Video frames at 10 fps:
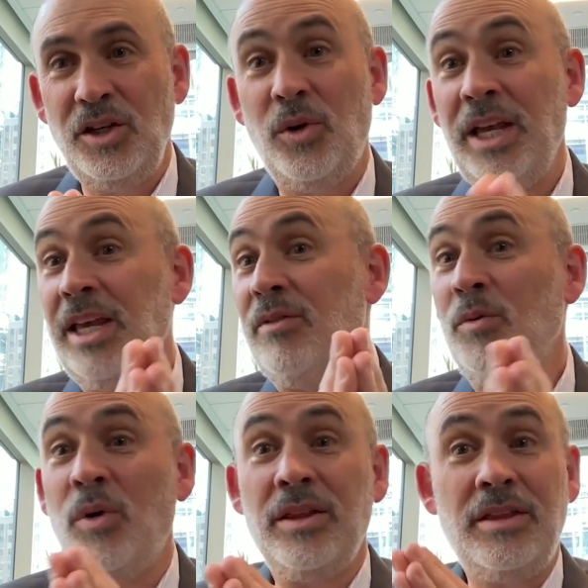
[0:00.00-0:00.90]

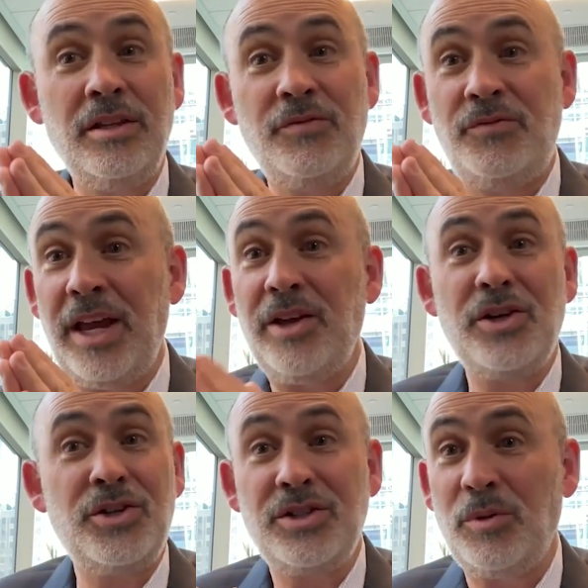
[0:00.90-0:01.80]
even with the
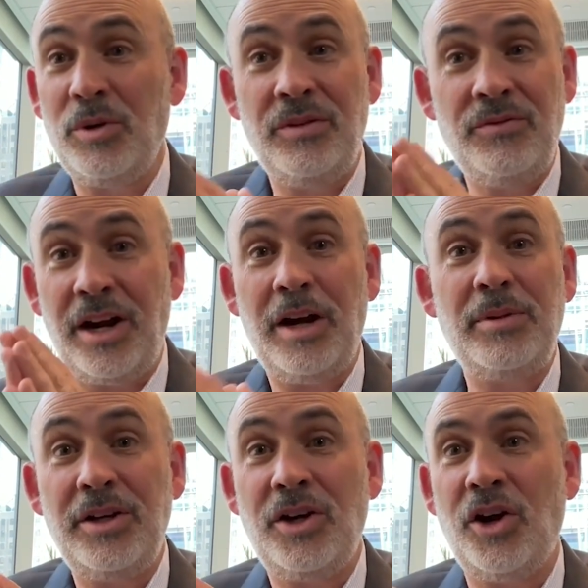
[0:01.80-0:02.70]
failures that will
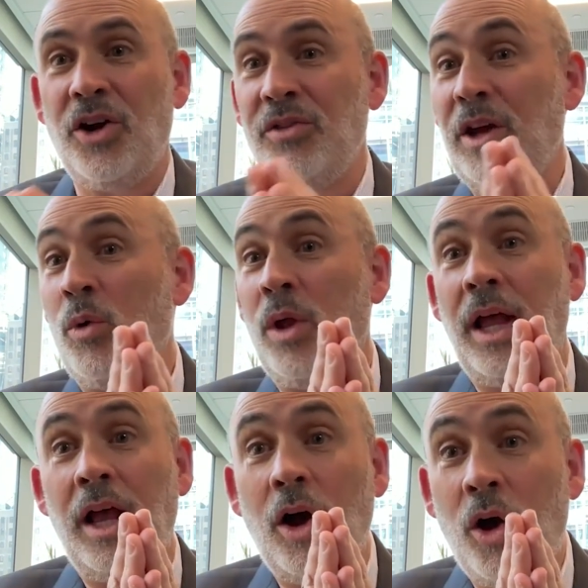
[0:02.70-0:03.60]
invariably occur, there
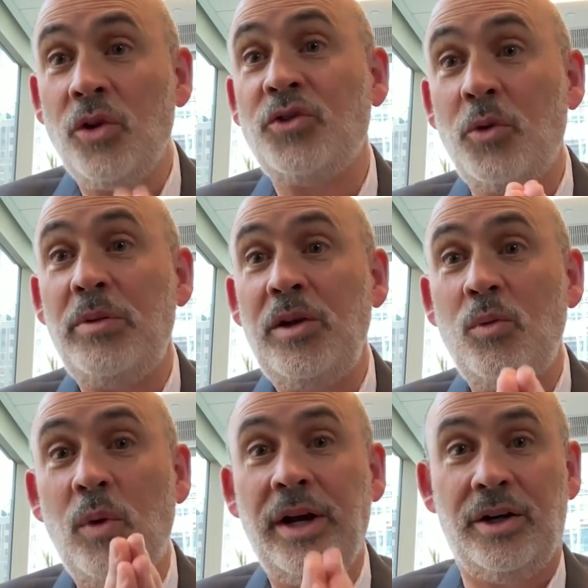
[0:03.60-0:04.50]
will also be
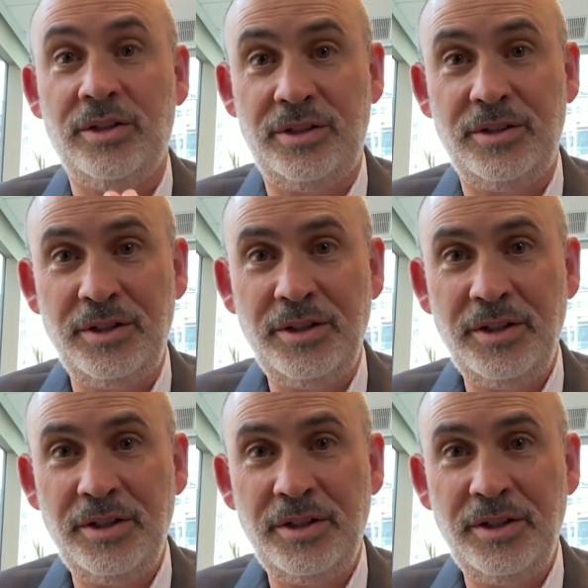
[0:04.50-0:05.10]
winners.